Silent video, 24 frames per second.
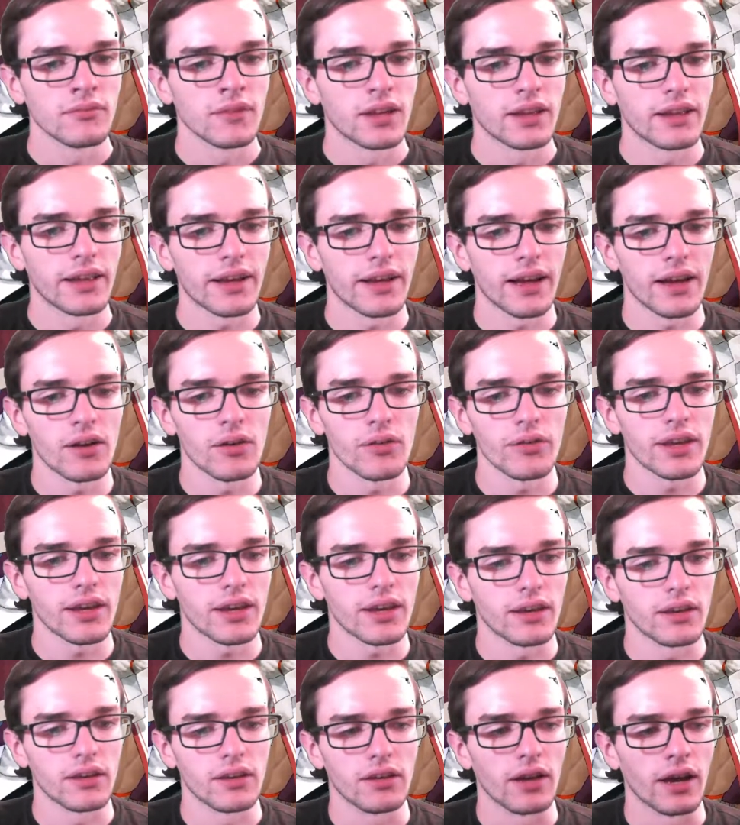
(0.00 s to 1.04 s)
Like, I don't
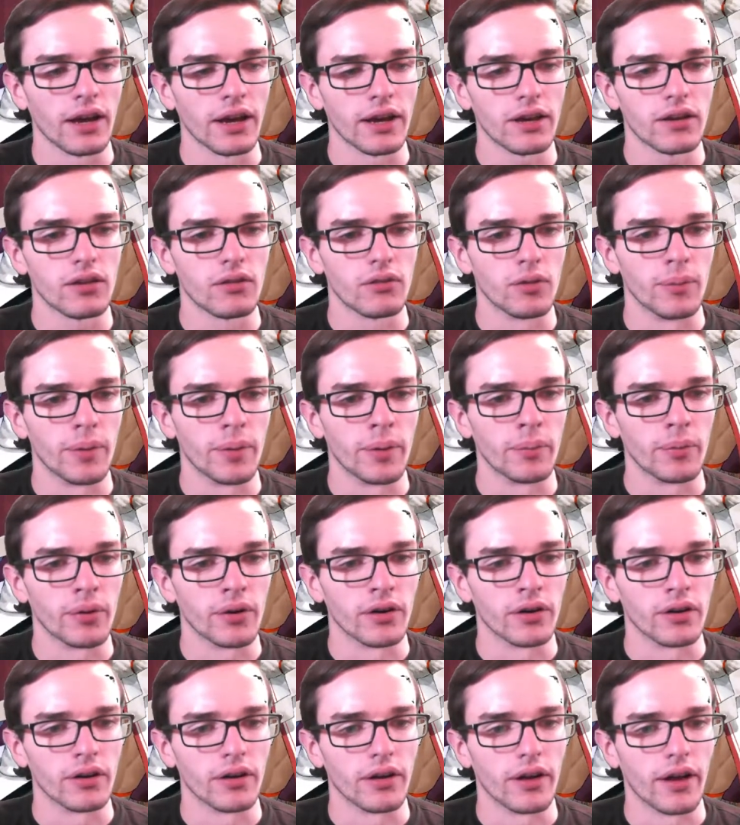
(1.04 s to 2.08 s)
think I could
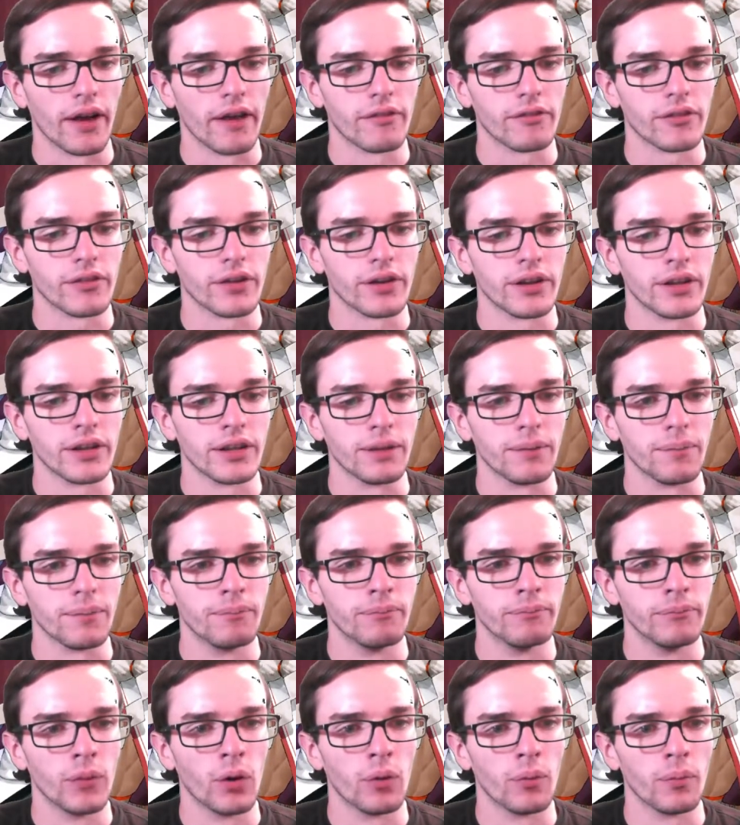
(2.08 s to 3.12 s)
remember every
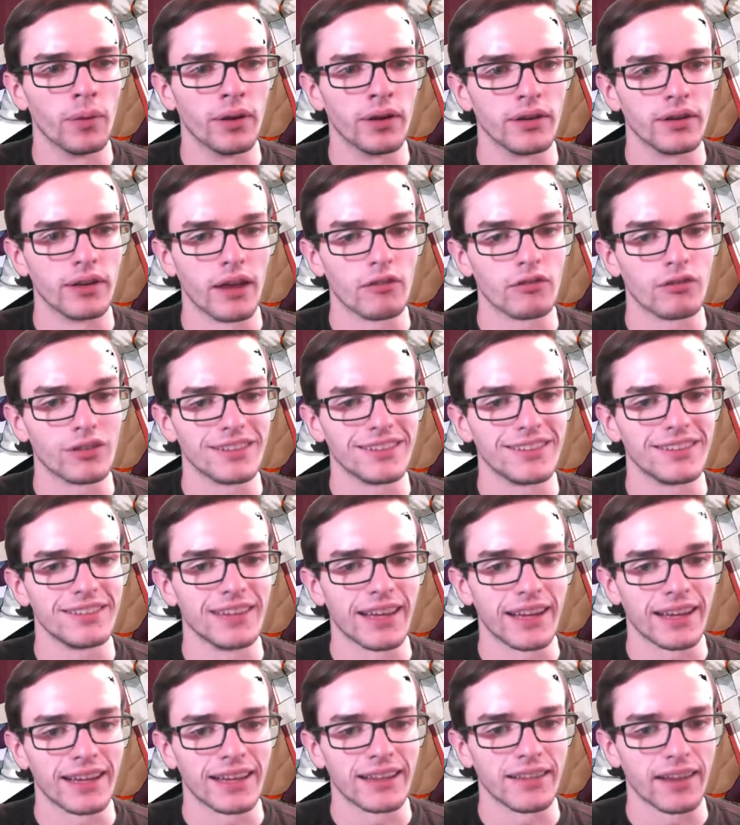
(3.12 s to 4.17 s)
moment, every
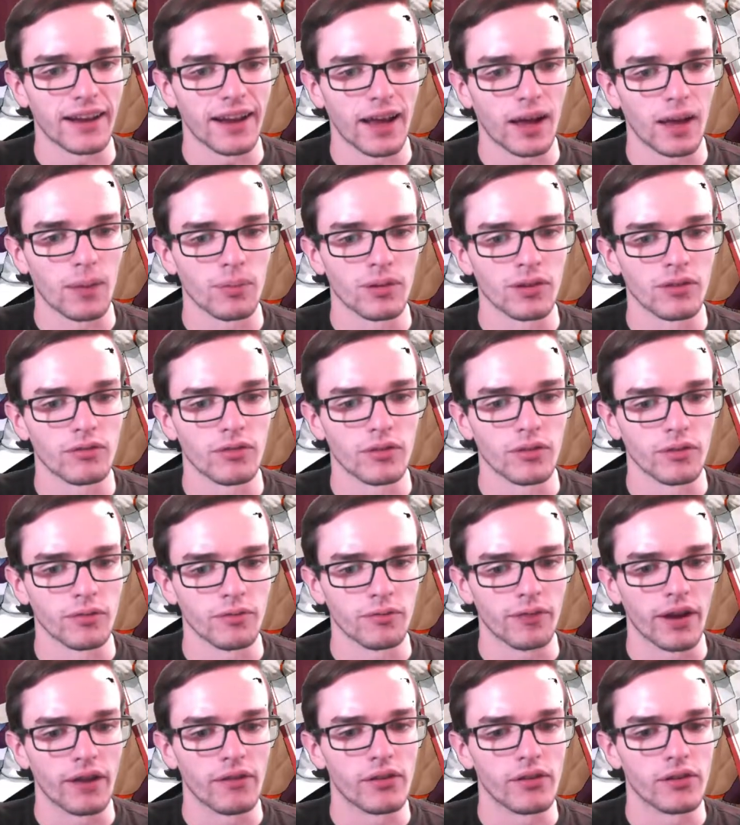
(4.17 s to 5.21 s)
second that happened for
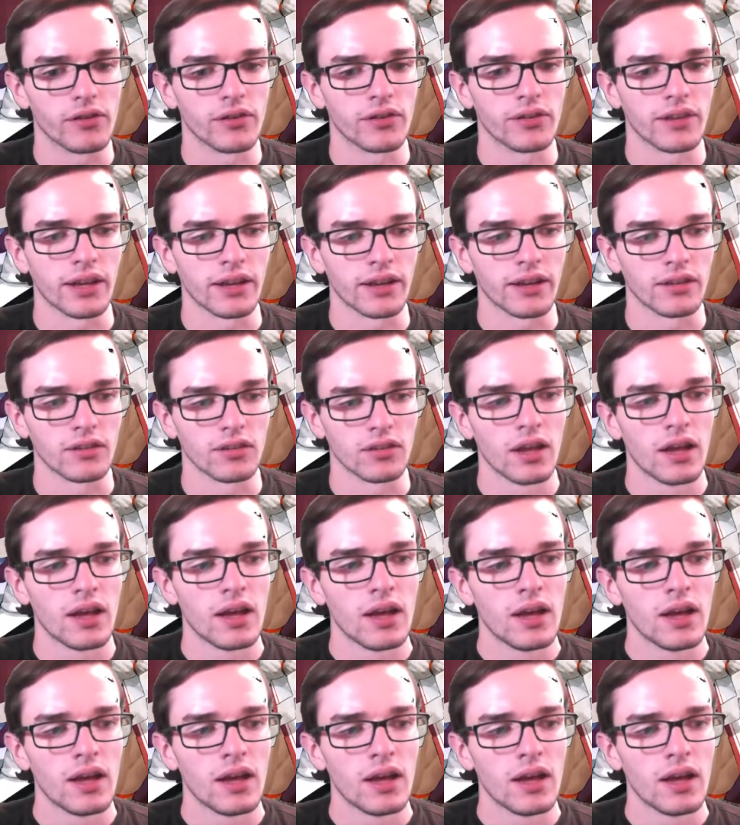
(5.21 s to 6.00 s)
500 seconds.